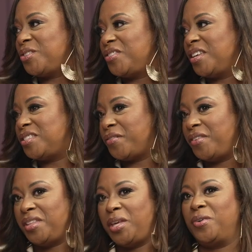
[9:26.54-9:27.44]
do things
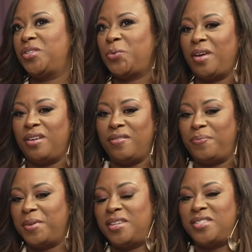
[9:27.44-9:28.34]
differently. We're
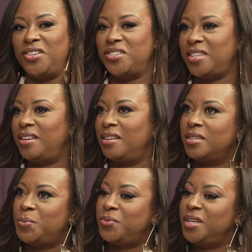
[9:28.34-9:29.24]
12 plus years in at
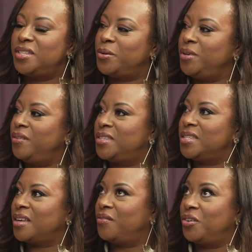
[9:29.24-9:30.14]
this point, so we've
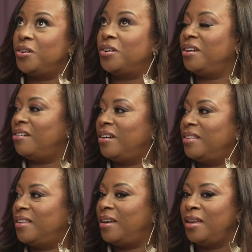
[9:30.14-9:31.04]
discovered early
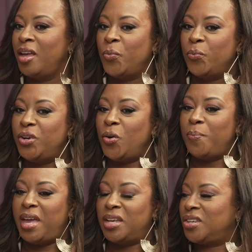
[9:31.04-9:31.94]
on that we
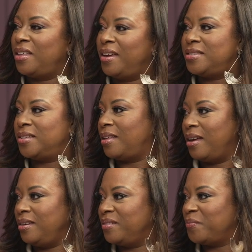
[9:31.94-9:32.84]
don't match client to
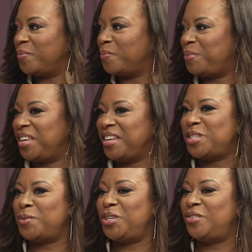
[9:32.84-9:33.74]
client.
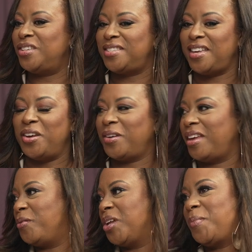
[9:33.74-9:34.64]
because when you just say,
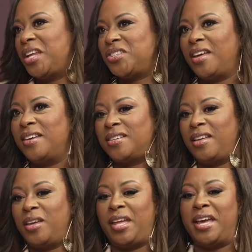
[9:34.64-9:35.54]
okay, we're going to match client to
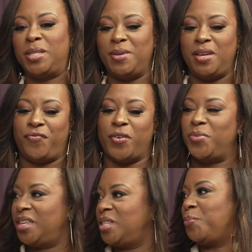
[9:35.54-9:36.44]
client, it has to be
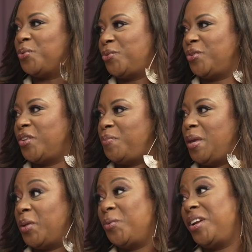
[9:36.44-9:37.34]
from this pool of
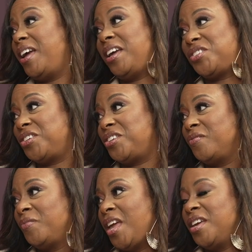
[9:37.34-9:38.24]
people, and we're
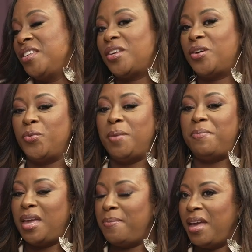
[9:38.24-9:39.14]
national. So we
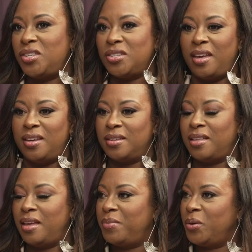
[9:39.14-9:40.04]
may match client to
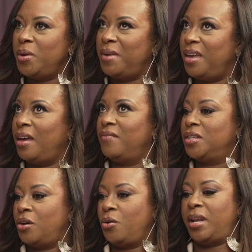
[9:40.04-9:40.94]
client, but we may have
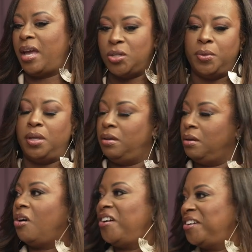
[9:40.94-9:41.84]
to go and actually
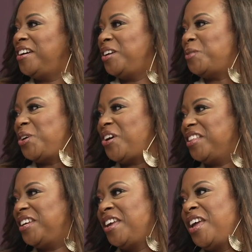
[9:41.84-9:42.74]
heart hunt, we
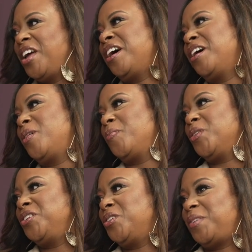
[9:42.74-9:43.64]
call it,
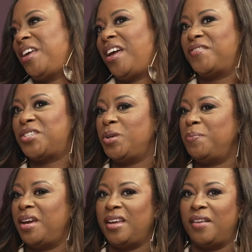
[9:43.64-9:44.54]
on your behalf. So we
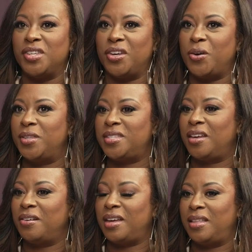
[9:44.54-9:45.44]
might have to go and
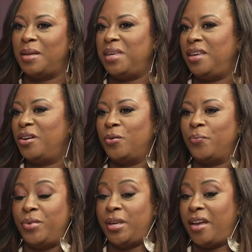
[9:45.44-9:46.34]
say, okay, let me
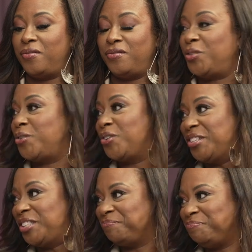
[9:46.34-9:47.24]
go. We have
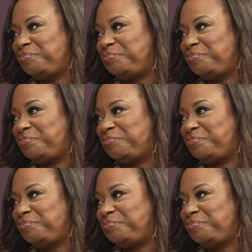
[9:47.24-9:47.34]
recruiters